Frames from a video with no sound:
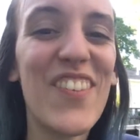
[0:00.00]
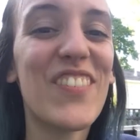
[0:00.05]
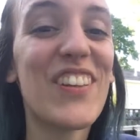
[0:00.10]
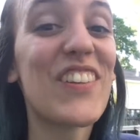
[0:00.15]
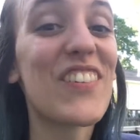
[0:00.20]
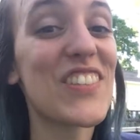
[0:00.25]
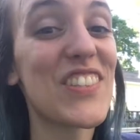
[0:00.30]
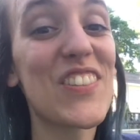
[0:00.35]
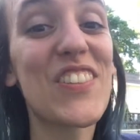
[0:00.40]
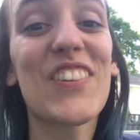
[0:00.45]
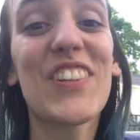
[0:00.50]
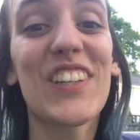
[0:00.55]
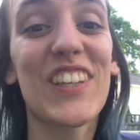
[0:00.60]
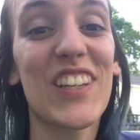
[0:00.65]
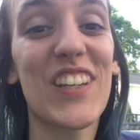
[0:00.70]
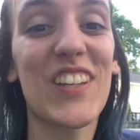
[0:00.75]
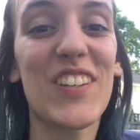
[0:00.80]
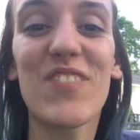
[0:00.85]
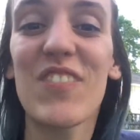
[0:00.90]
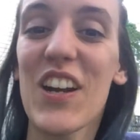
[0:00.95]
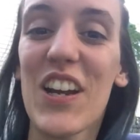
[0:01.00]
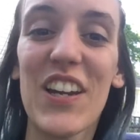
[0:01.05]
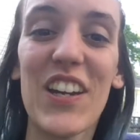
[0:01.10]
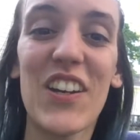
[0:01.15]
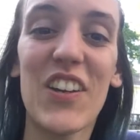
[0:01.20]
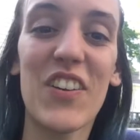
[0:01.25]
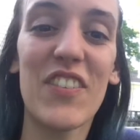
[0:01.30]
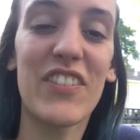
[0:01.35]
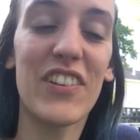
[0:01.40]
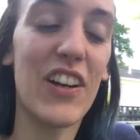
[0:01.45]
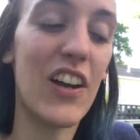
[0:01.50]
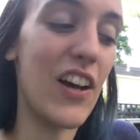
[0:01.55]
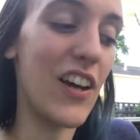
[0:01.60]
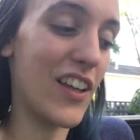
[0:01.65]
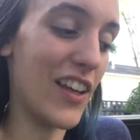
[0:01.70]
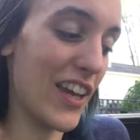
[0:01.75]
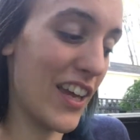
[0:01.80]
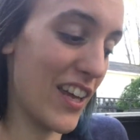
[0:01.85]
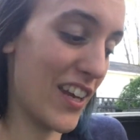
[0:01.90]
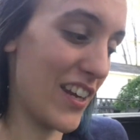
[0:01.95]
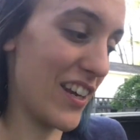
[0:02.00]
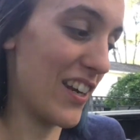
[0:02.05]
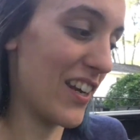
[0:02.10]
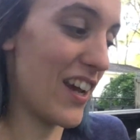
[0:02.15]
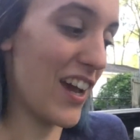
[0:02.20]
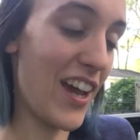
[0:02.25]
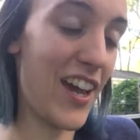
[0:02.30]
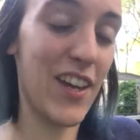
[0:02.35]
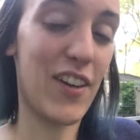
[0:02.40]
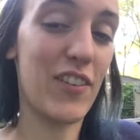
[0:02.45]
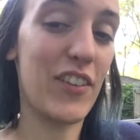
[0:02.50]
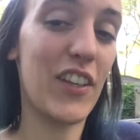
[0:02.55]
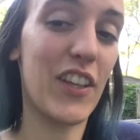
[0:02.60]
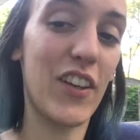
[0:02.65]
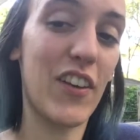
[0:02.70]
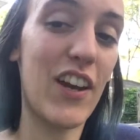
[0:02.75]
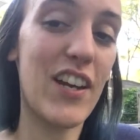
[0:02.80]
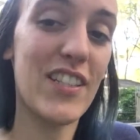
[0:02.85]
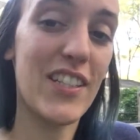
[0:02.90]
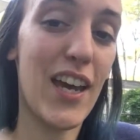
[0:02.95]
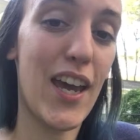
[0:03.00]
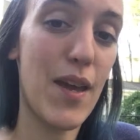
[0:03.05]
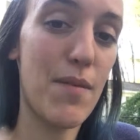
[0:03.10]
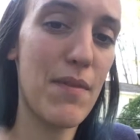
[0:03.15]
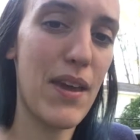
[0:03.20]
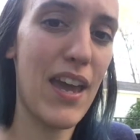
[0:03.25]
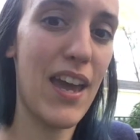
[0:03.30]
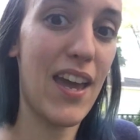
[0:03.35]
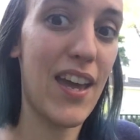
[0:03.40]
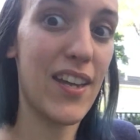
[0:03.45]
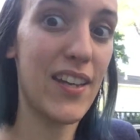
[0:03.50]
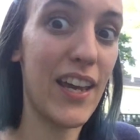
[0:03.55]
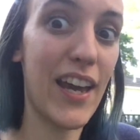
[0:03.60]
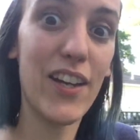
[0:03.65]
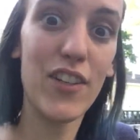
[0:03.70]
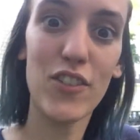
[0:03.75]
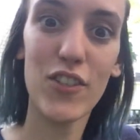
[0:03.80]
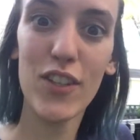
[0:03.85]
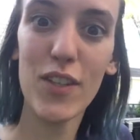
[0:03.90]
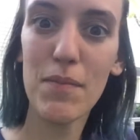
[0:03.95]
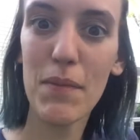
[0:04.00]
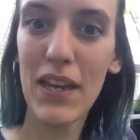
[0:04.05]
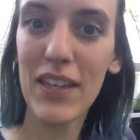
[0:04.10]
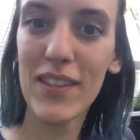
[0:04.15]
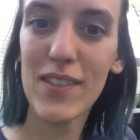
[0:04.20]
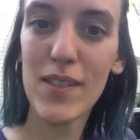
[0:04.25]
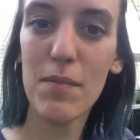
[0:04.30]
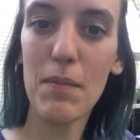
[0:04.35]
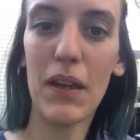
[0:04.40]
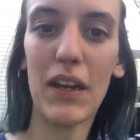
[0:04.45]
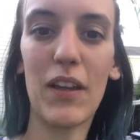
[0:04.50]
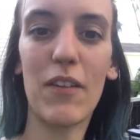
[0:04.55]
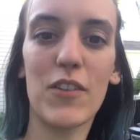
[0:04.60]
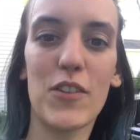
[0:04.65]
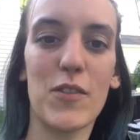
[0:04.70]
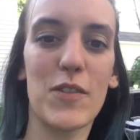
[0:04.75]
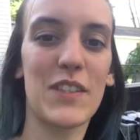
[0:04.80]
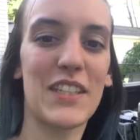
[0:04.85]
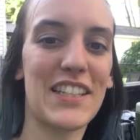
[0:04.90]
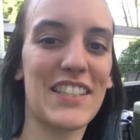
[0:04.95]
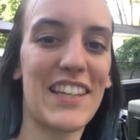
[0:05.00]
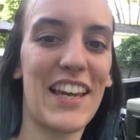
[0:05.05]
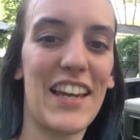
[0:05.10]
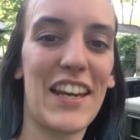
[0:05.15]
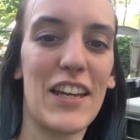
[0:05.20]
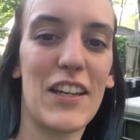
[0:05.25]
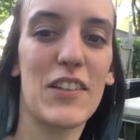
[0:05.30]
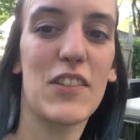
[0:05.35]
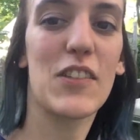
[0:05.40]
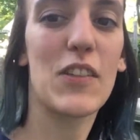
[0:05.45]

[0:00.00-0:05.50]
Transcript: But it was a really good market overall and I had a really great time and actually made some money, which was exciting.